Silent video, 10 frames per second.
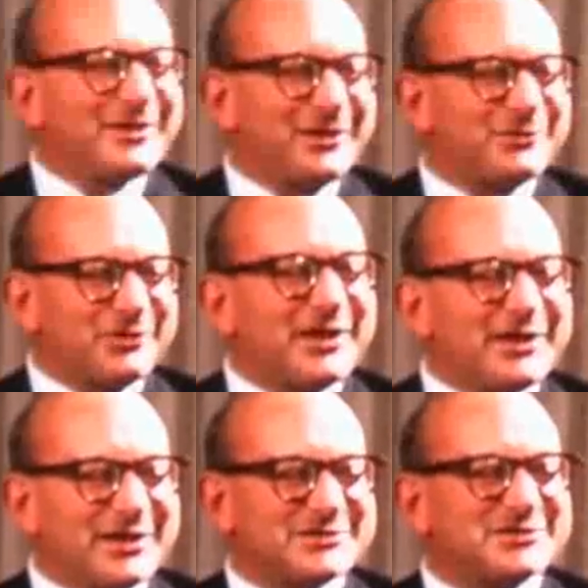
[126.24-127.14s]
and
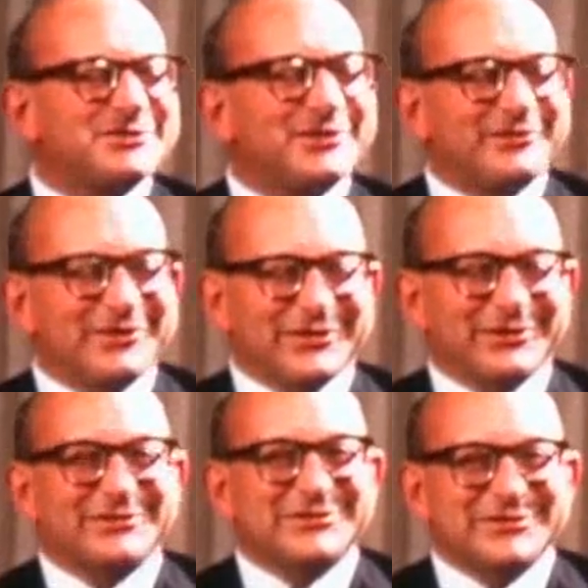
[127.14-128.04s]
really as his
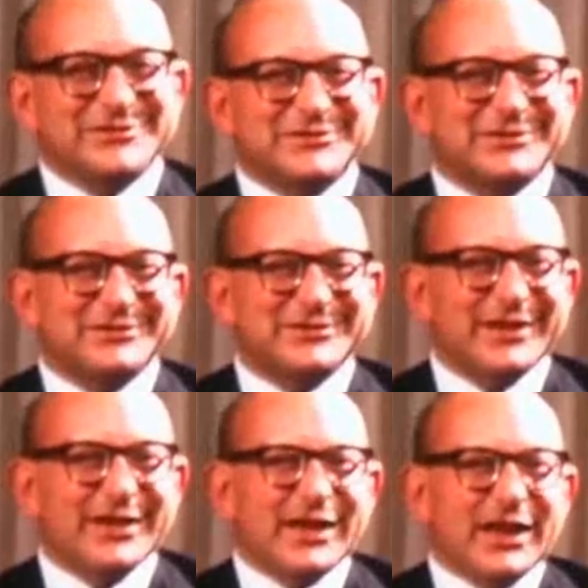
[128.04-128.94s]
theoretical assistant,
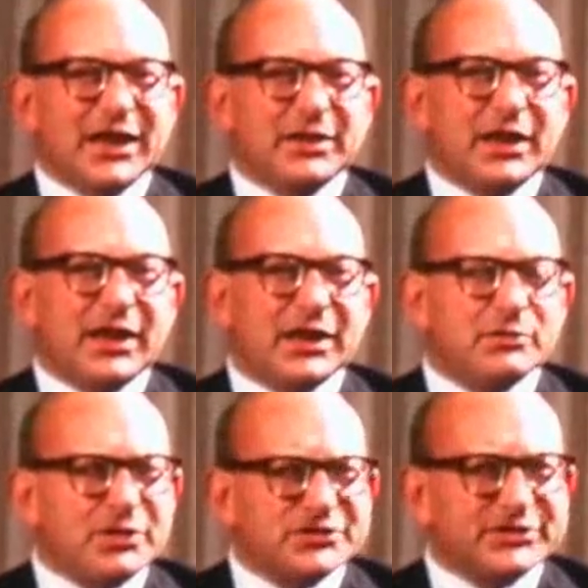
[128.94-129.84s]
he
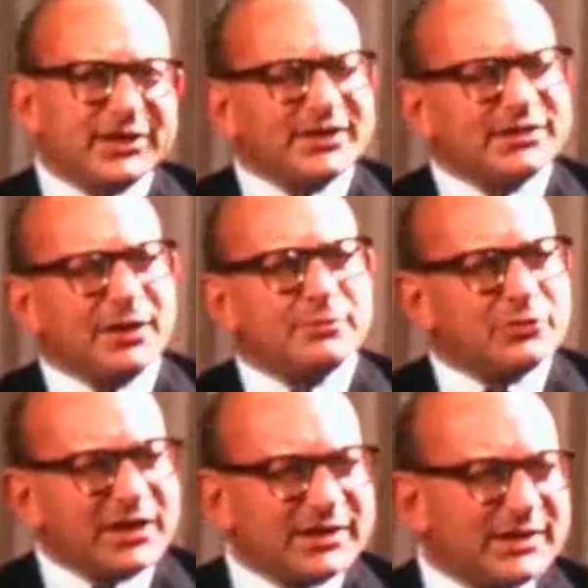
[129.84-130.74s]
was at that time
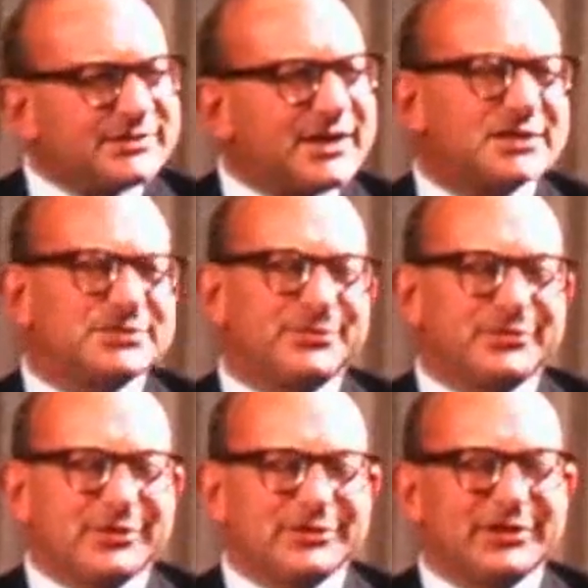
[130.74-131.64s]
writing a textbook
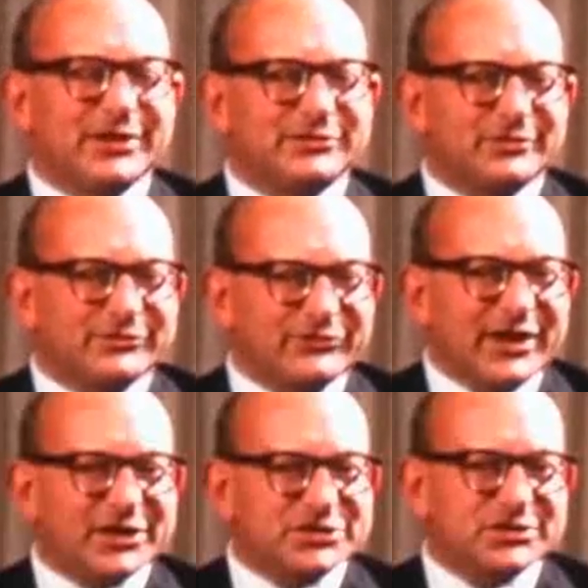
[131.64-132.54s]
on electron
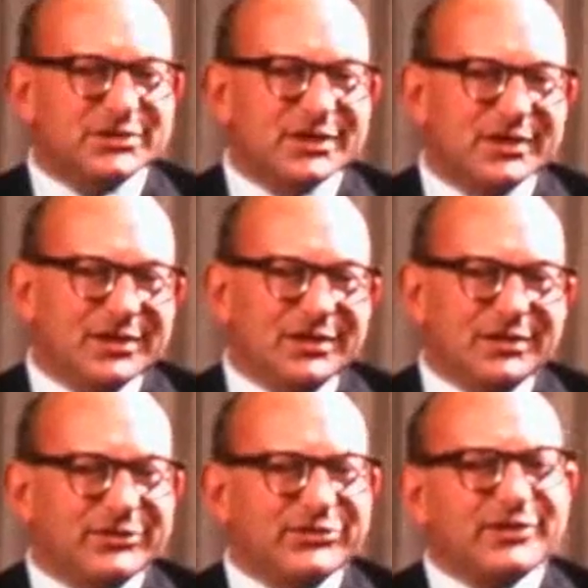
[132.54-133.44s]
diffraction,
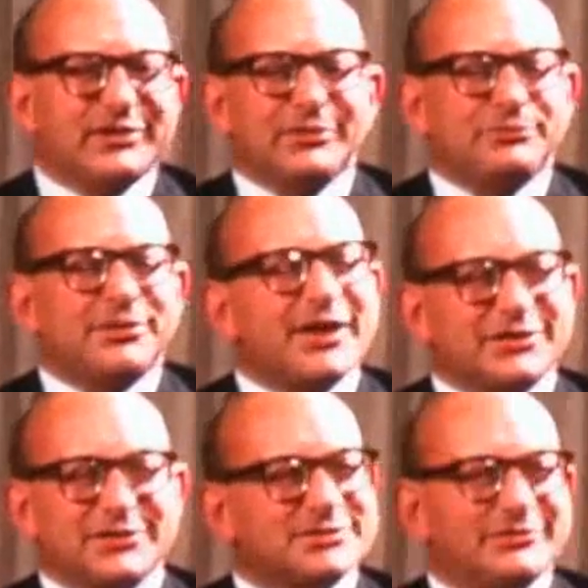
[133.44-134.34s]
a theory of
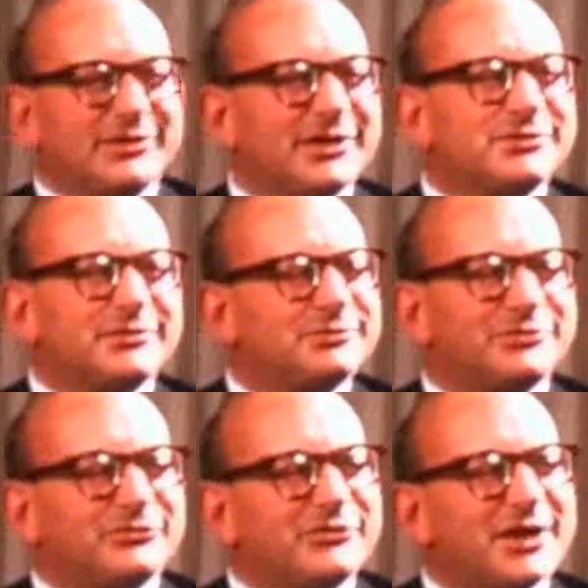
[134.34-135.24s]
practice of electron
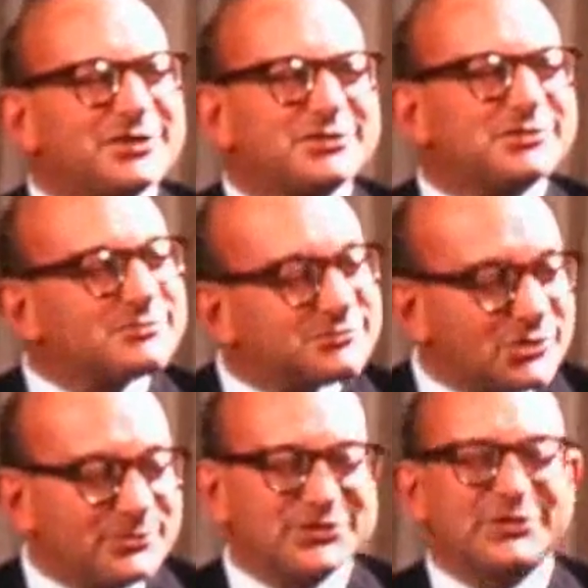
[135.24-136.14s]
diffraction,
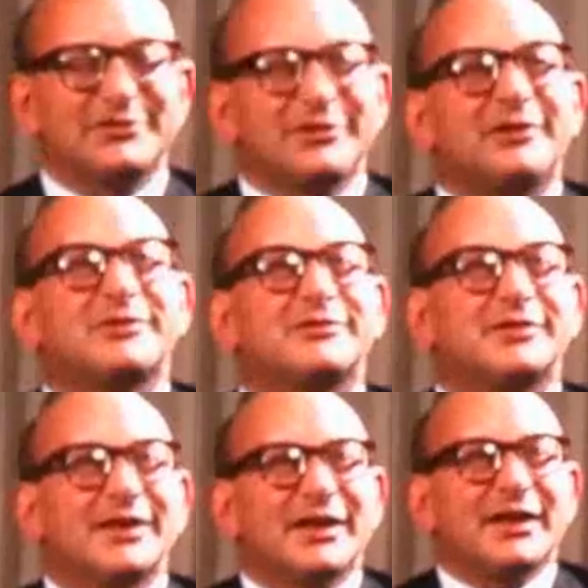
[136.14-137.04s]
Thomson-Cochrane.